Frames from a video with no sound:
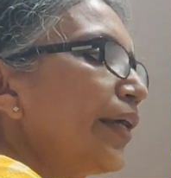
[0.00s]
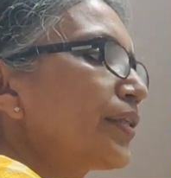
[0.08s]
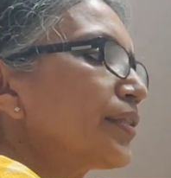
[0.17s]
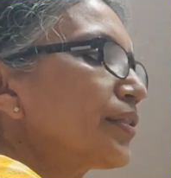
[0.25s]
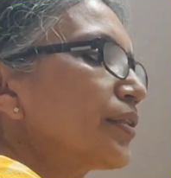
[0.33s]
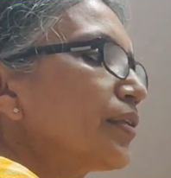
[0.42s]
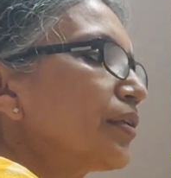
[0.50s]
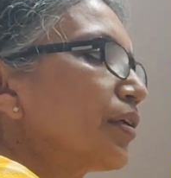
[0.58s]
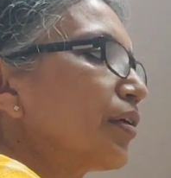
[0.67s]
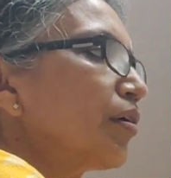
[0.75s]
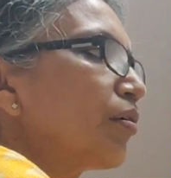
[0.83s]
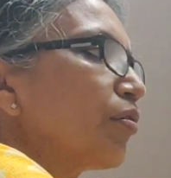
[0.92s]
x
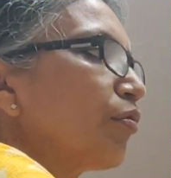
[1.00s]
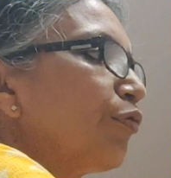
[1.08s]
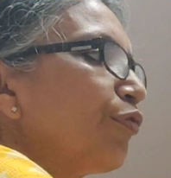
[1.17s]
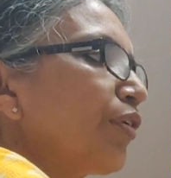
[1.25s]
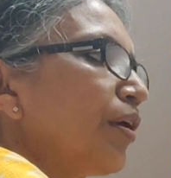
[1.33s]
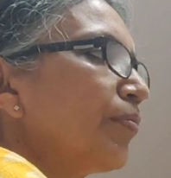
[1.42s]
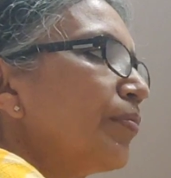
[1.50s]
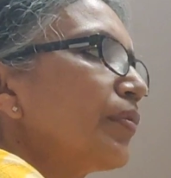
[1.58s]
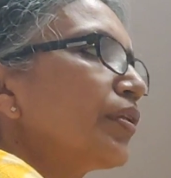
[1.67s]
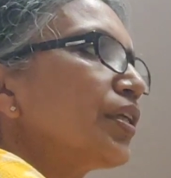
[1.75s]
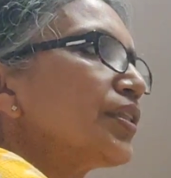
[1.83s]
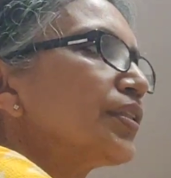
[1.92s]

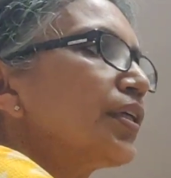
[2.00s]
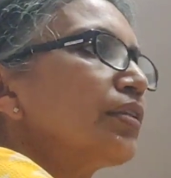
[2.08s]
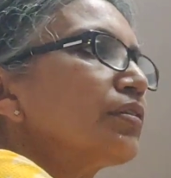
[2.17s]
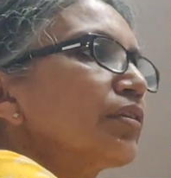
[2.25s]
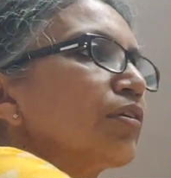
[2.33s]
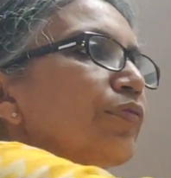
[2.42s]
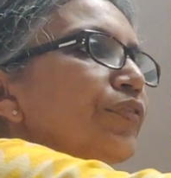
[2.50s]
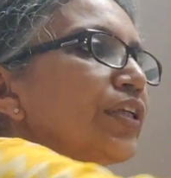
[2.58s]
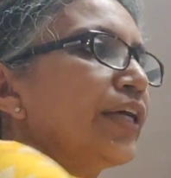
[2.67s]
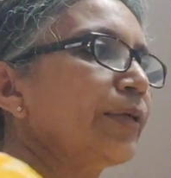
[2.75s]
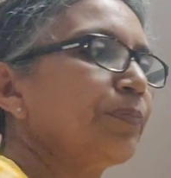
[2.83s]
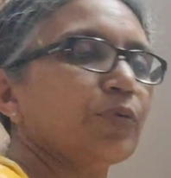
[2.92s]
from the center of the
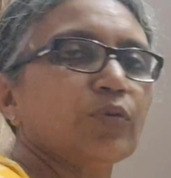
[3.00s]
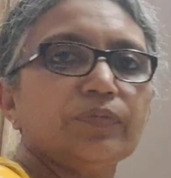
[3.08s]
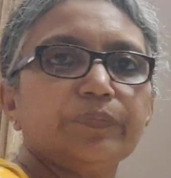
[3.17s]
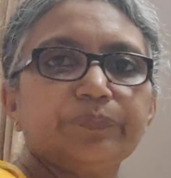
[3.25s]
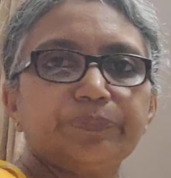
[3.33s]
dipole.